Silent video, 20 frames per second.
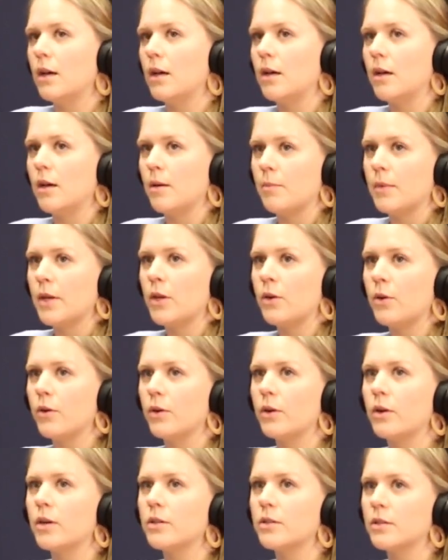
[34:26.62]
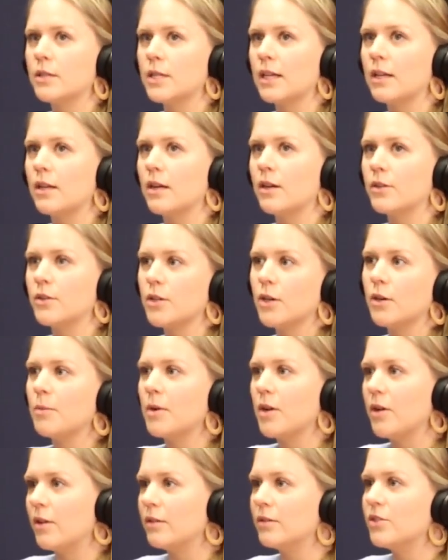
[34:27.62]
and our
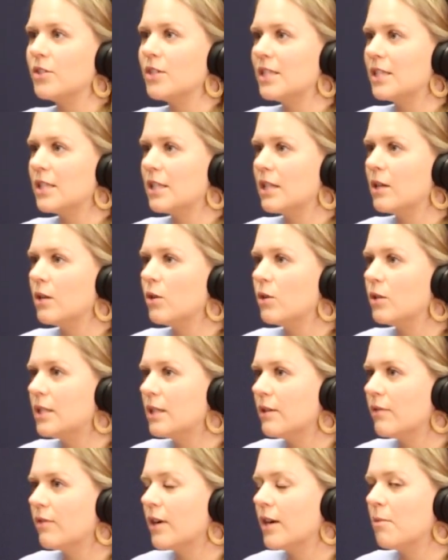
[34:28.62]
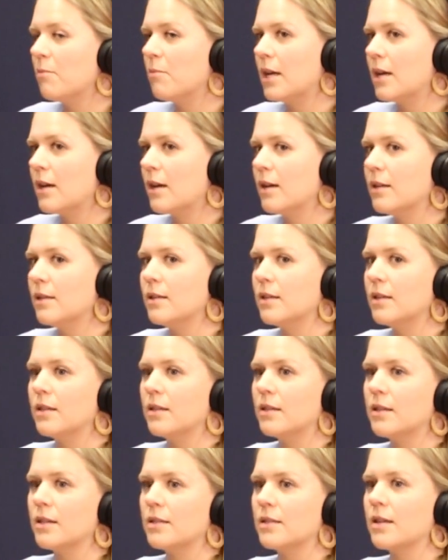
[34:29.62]
terminology is a little different because
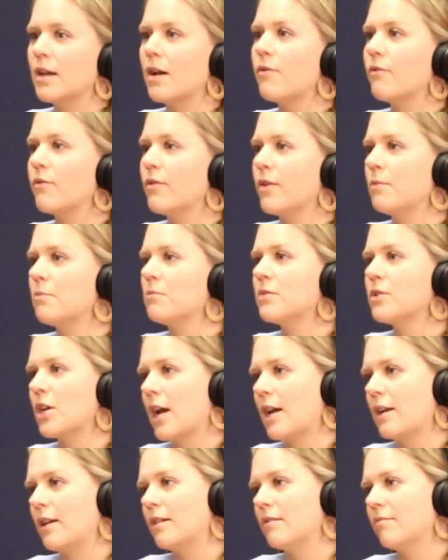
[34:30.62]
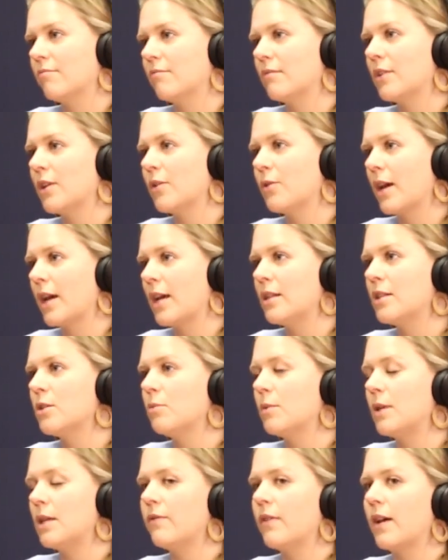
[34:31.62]
it does come from China. Okay,
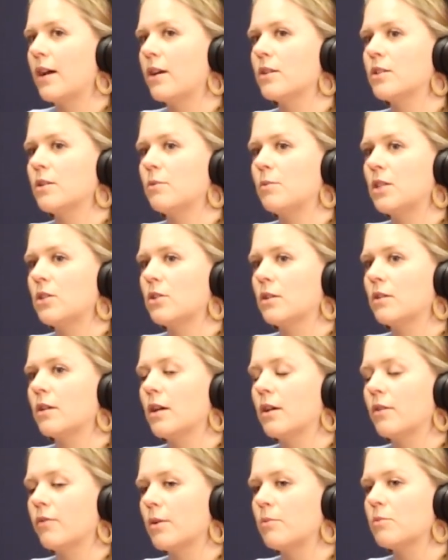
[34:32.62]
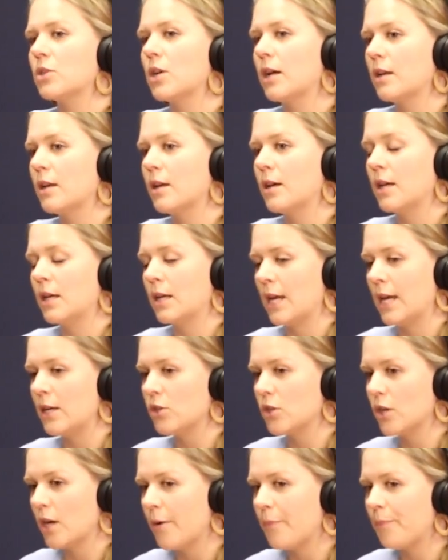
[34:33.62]
to be fair, from China and
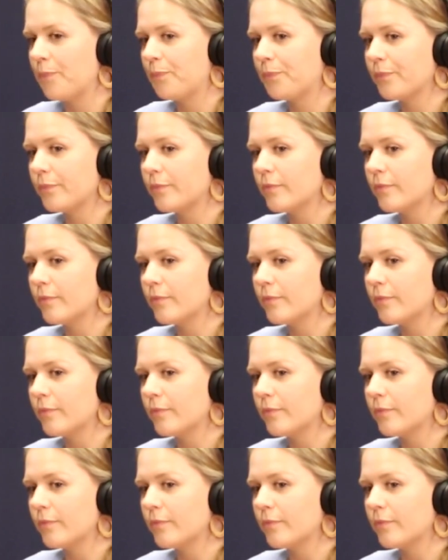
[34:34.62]
Asia.